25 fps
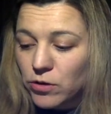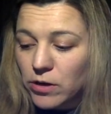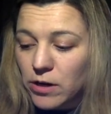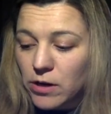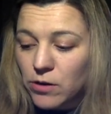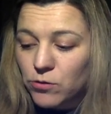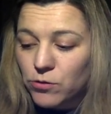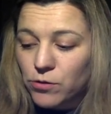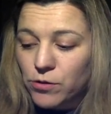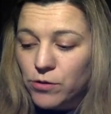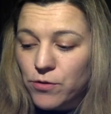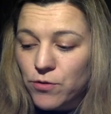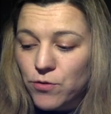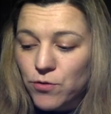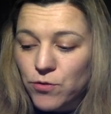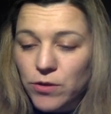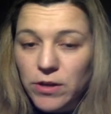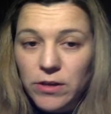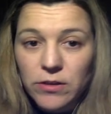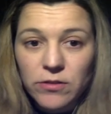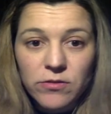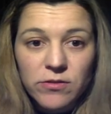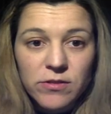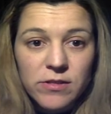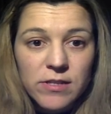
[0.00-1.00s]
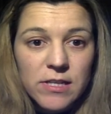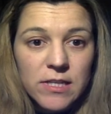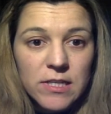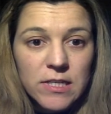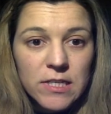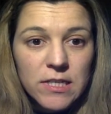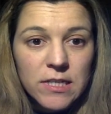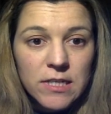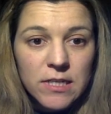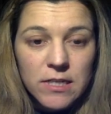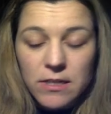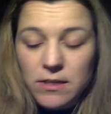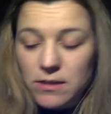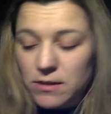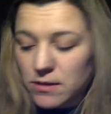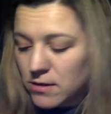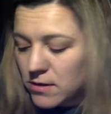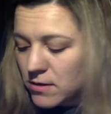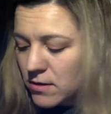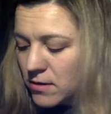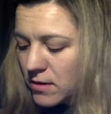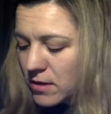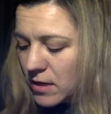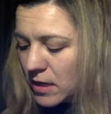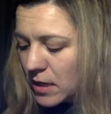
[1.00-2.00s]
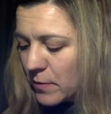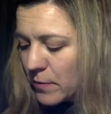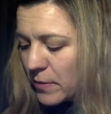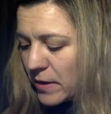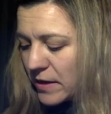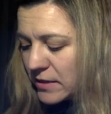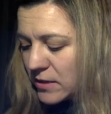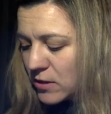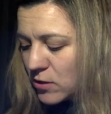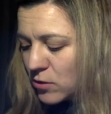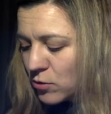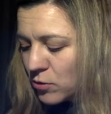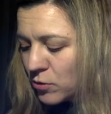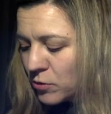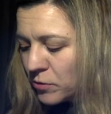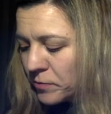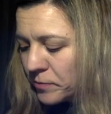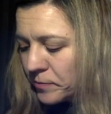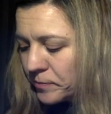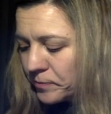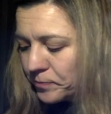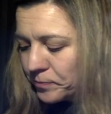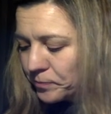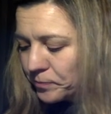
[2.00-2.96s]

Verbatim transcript: ground through that CG capacitor